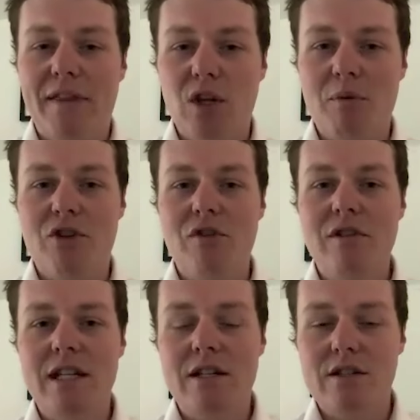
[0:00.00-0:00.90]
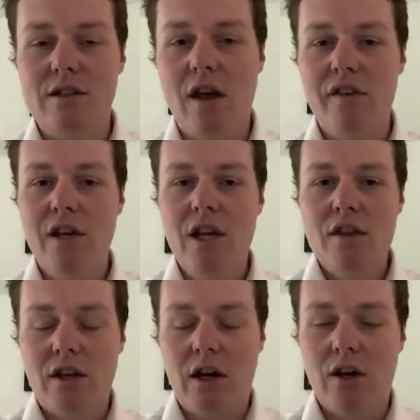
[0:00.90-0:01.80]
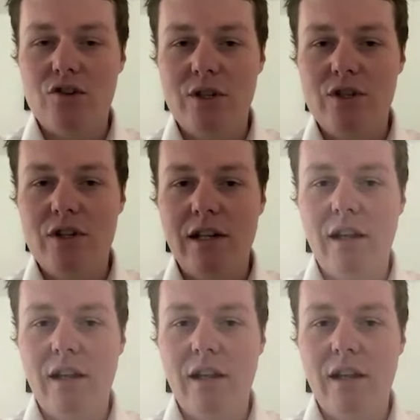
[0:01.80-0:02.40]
the opportunity to serve the country she